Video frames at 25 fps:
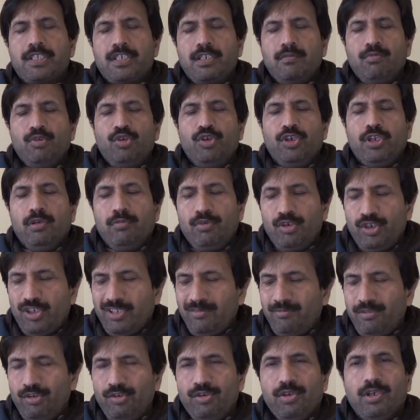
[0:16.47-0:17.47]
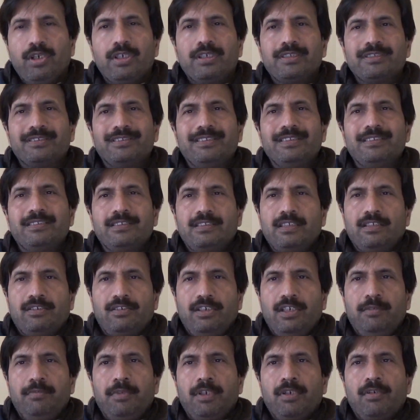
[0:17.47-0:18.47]

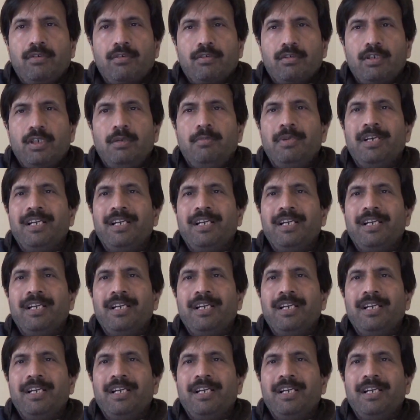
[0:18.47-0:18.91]
www.diseaseandtreatment.com